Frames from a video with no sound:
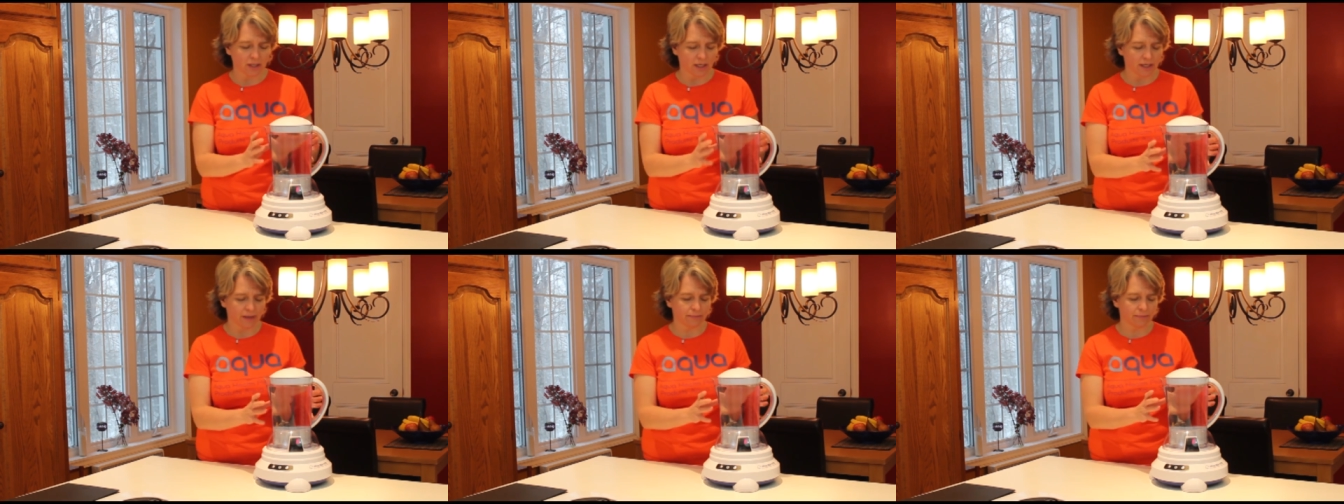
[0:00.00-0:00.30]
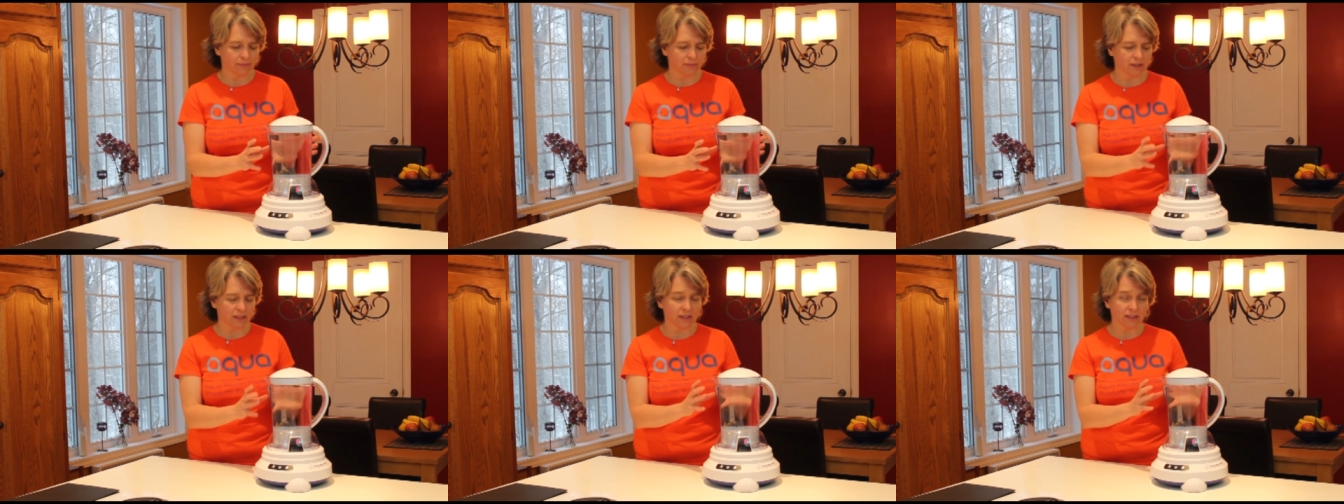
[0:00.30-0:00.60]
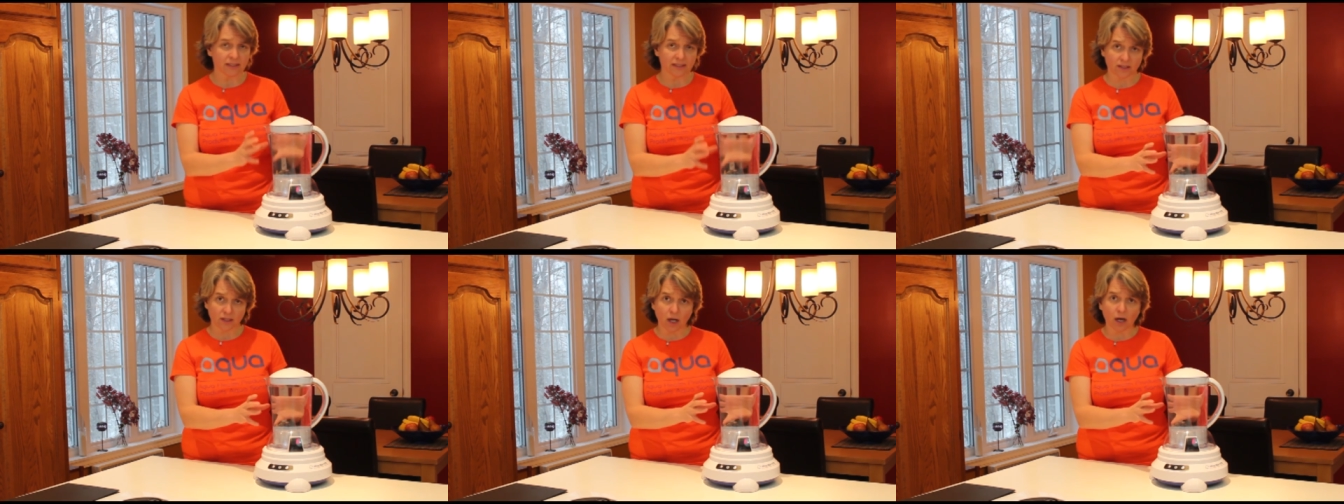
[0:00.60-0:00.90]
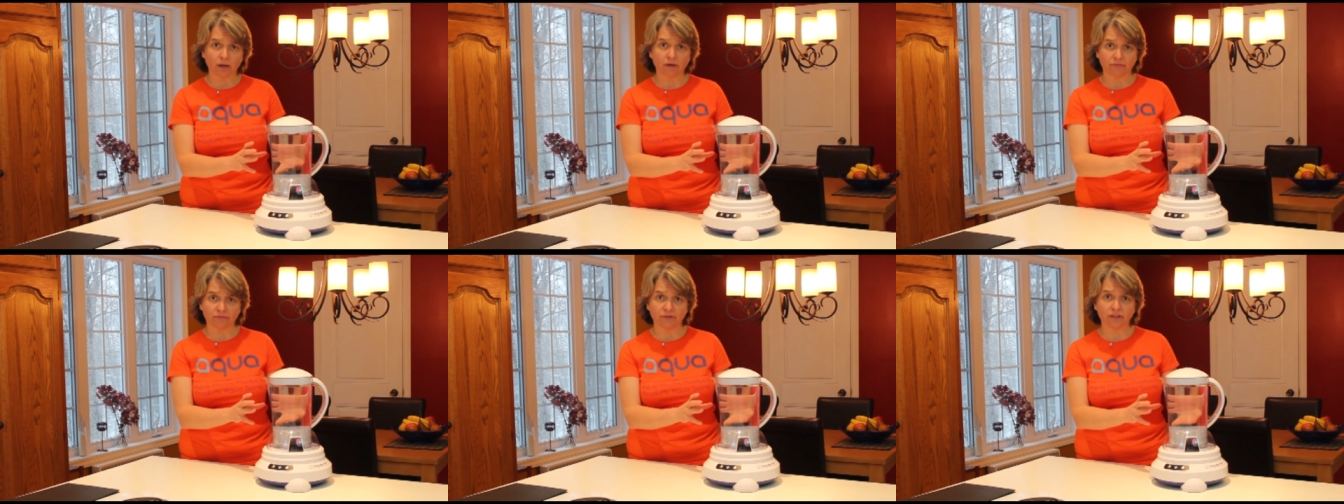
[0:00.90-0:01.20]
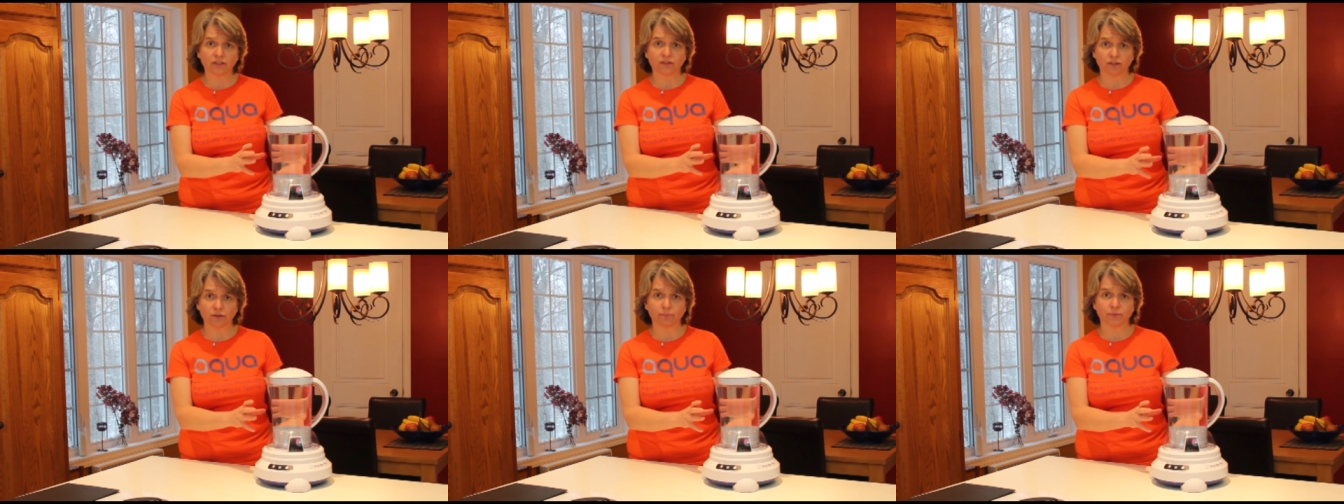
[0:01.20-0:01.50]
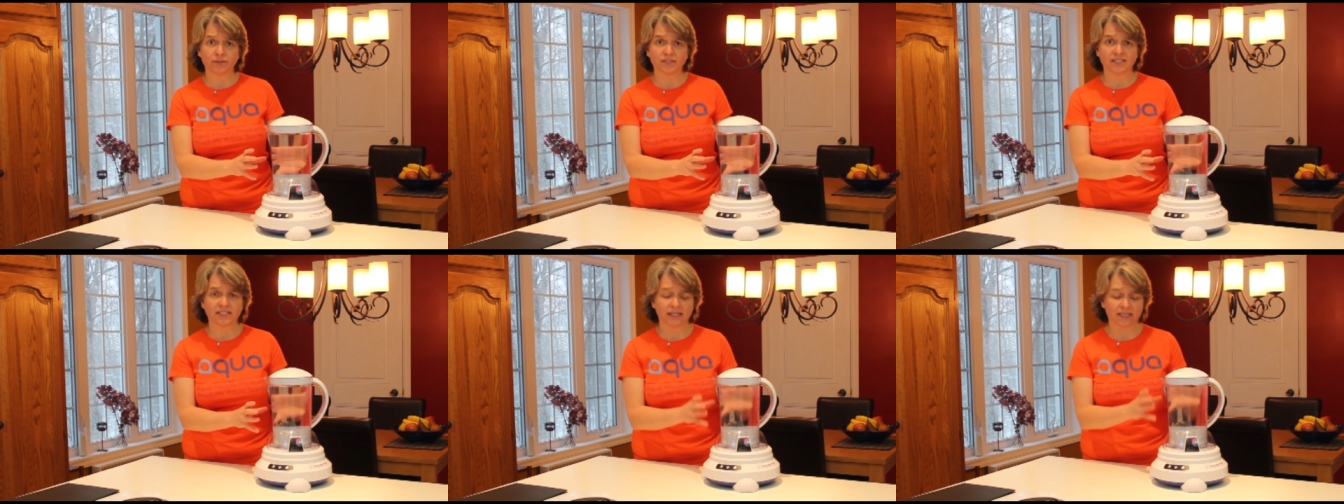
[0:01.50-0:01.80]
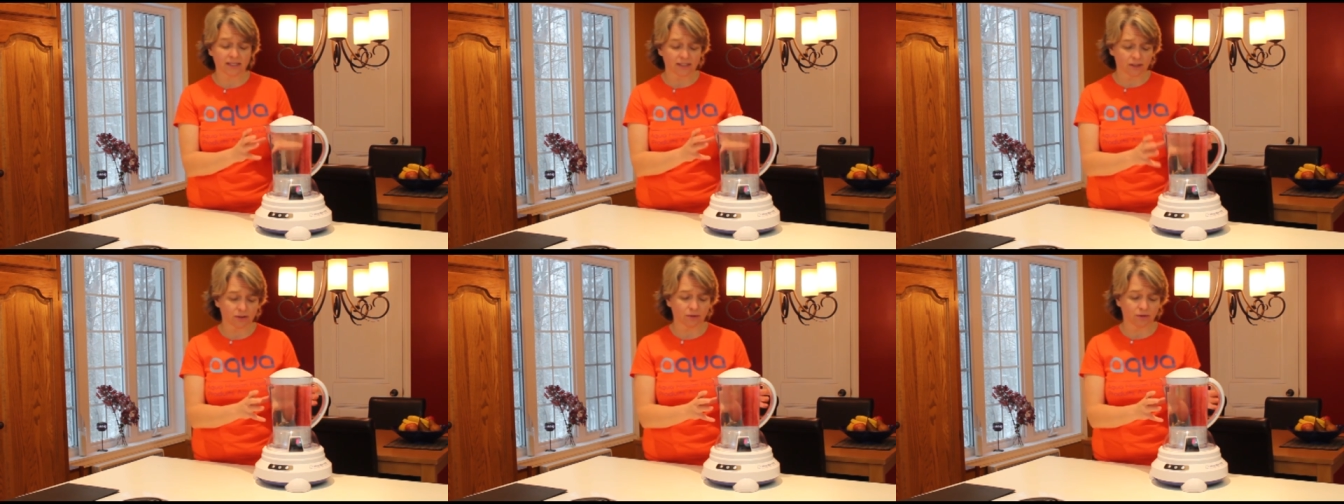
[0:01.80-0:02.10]
Um, it is not a filter per
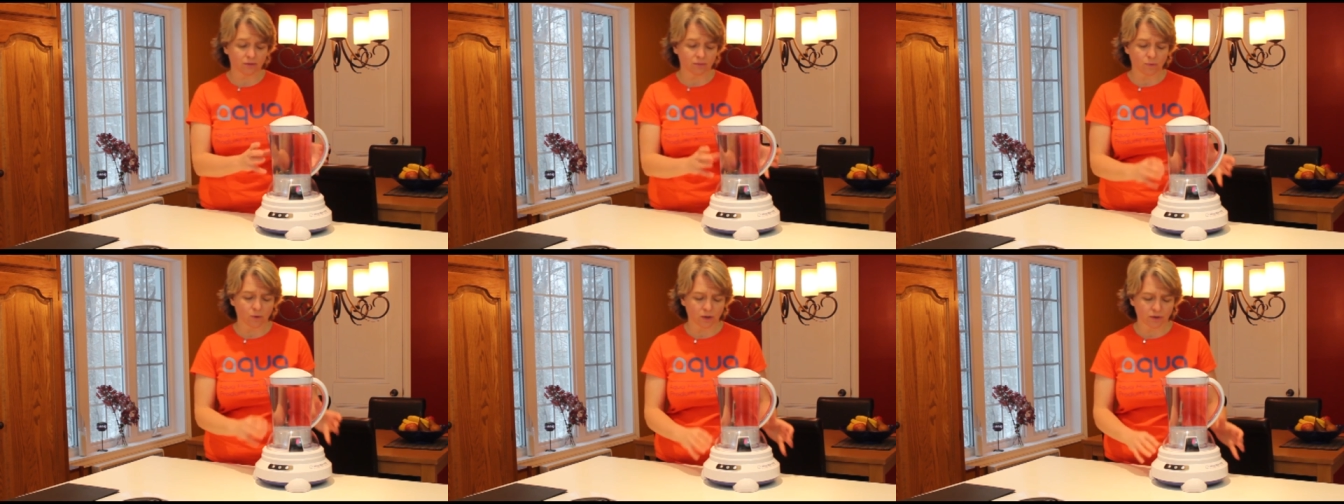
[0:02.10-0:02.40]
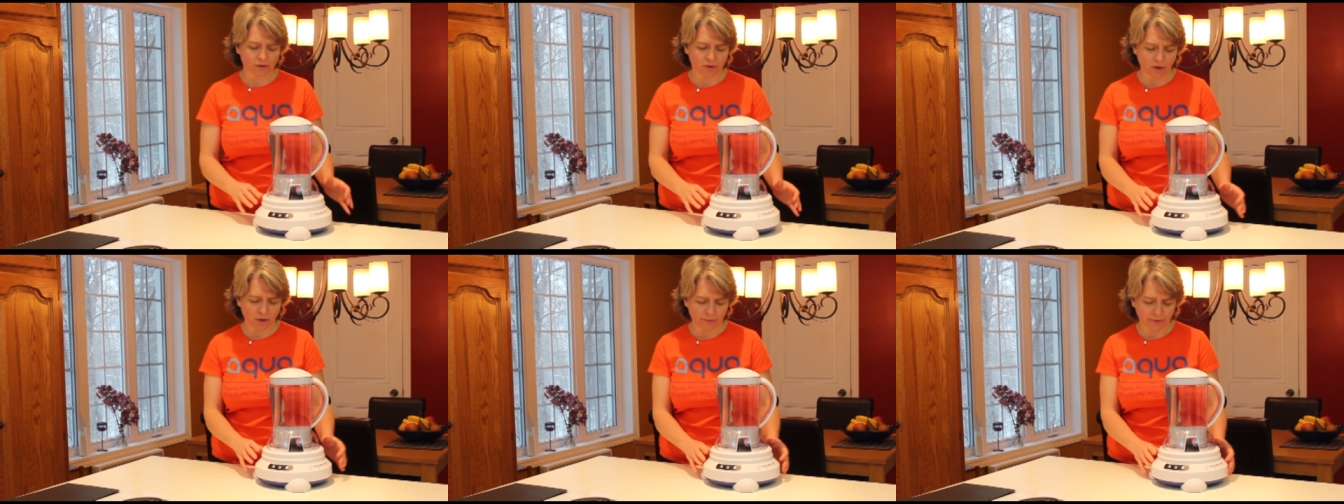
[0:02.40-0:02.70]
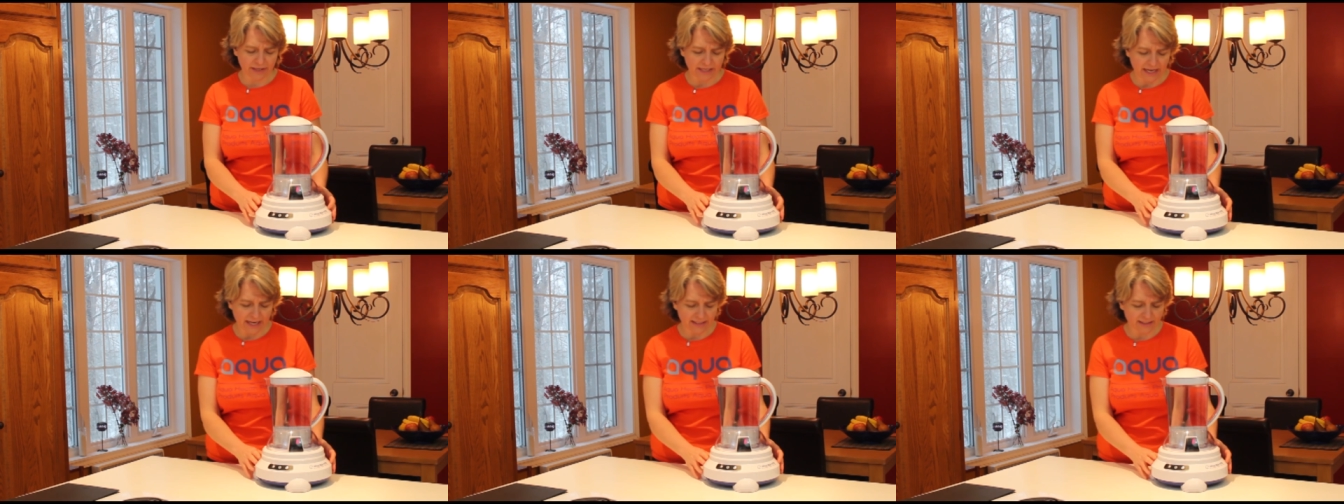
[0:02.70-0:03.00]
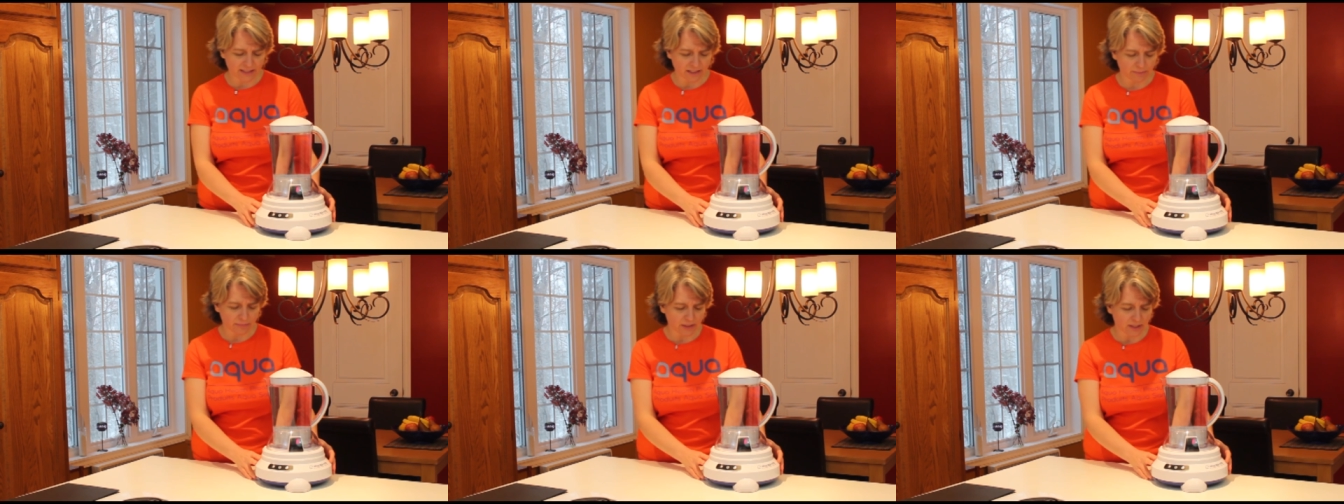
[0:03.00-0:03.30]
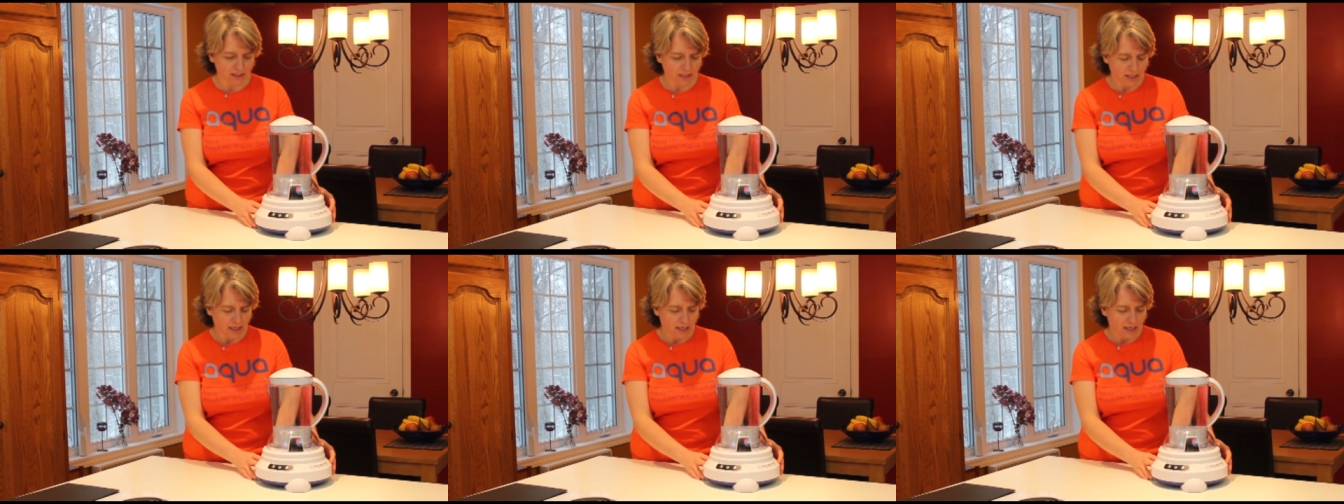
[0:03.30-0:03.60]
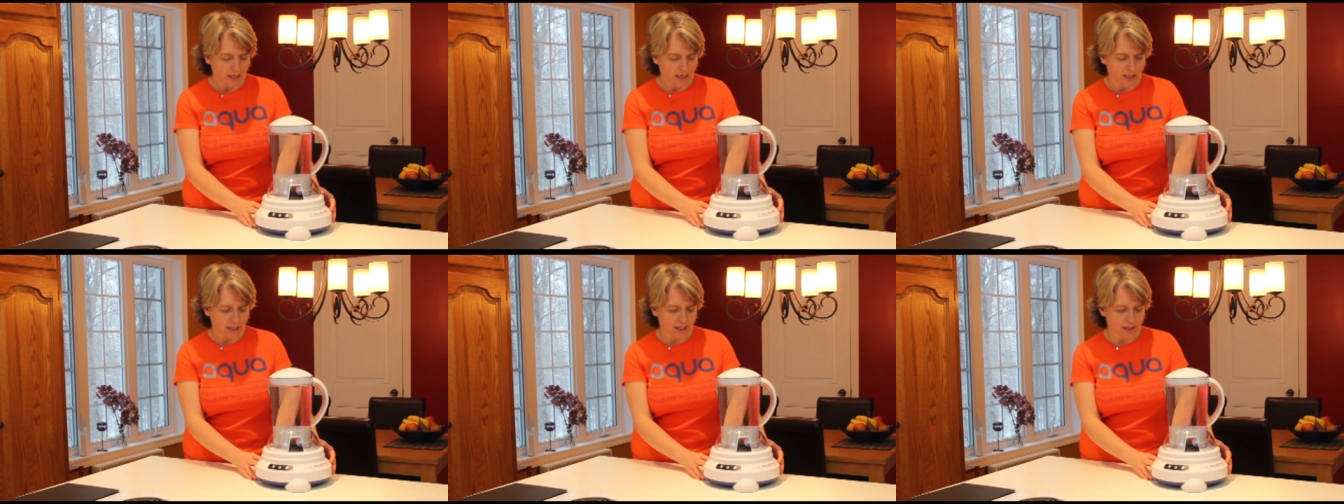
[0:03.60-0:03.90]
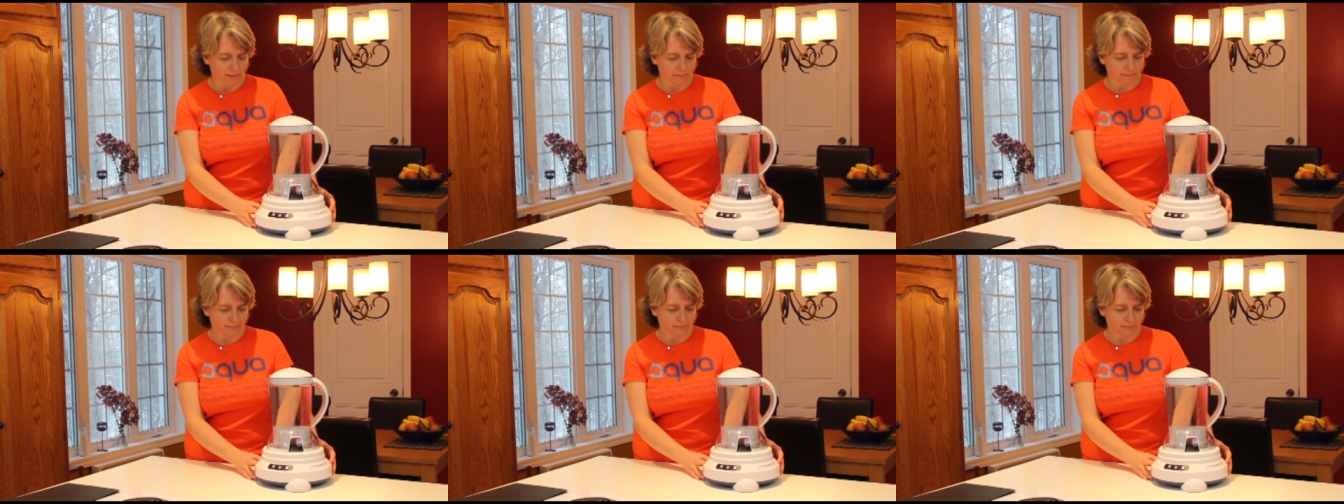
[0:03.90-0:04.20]
se, so the water already has to be
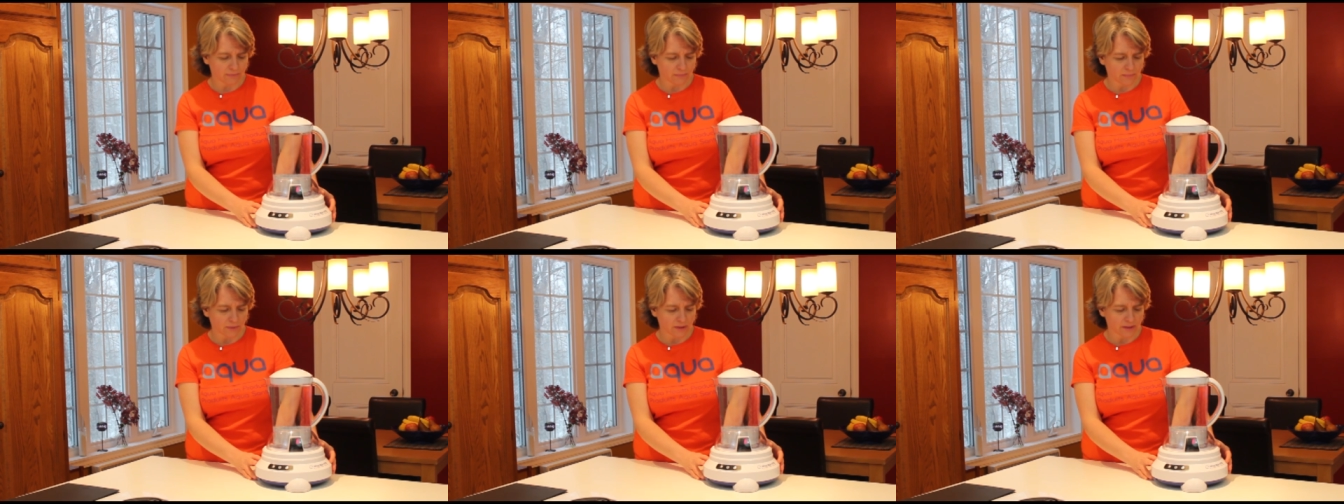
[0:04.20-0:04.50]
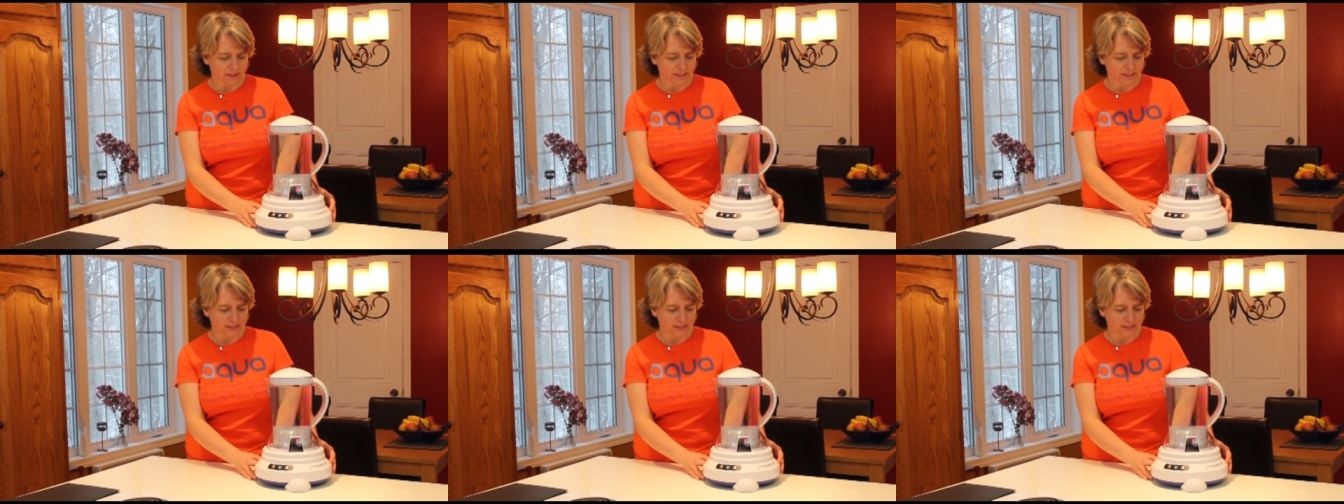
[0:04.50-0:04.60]
um,